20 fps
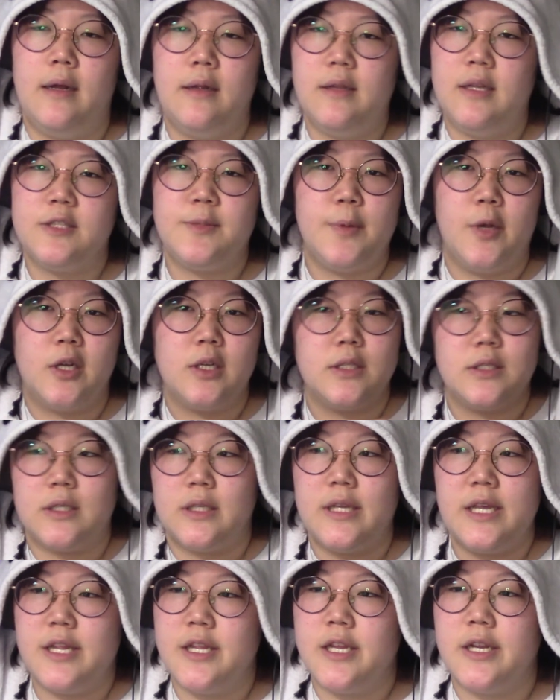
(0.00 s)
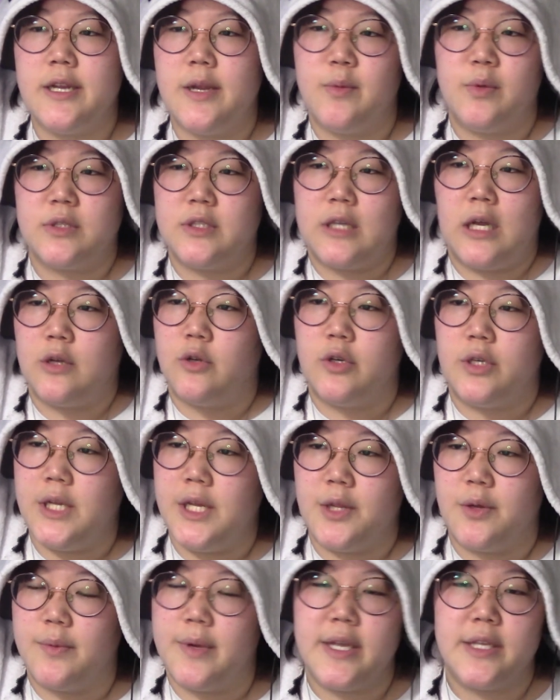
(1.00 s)
let's be honest, the internet was not good
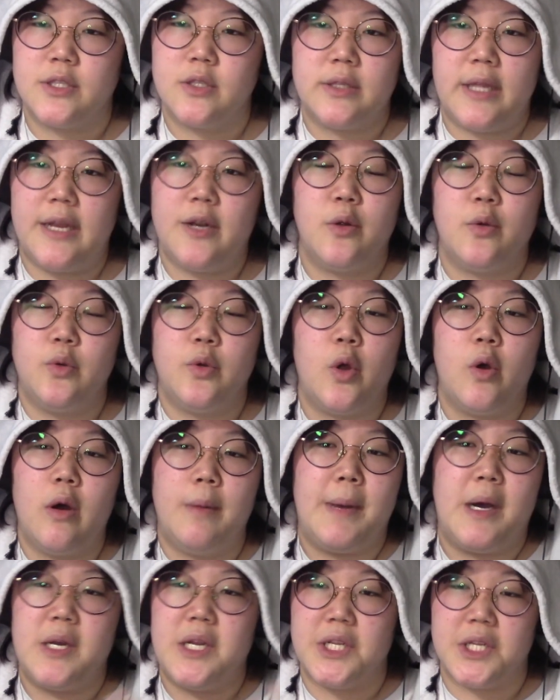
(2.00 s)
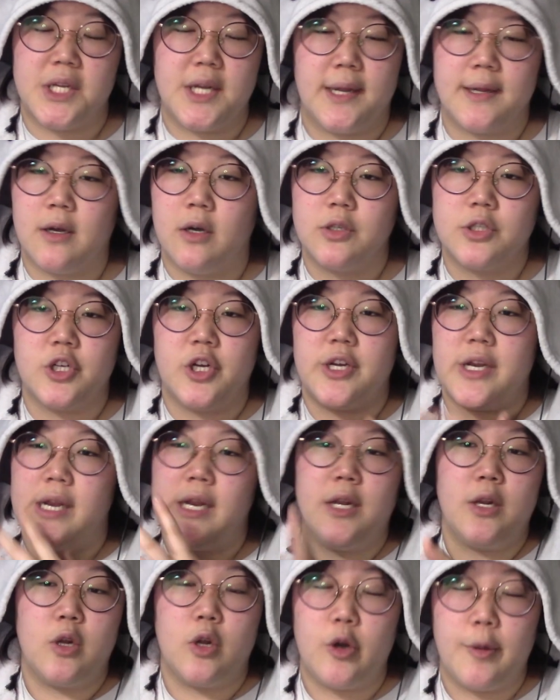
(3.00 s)
either way. So they don't know about internet culture. They
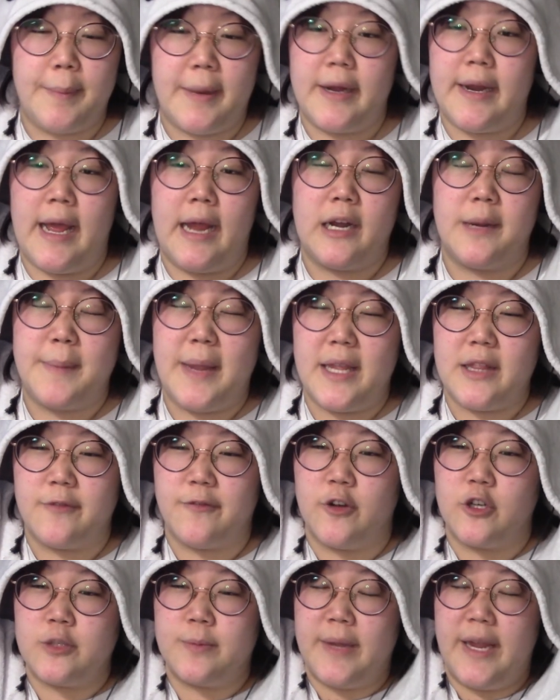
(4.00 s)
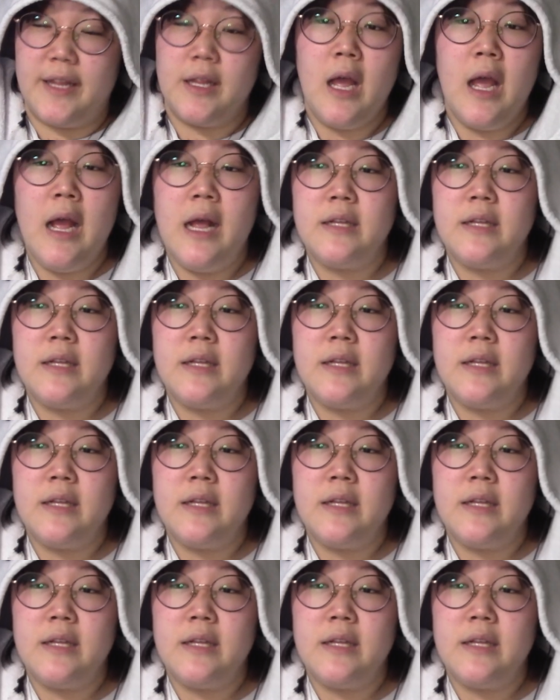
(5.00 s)
didn't know about anime in the first place.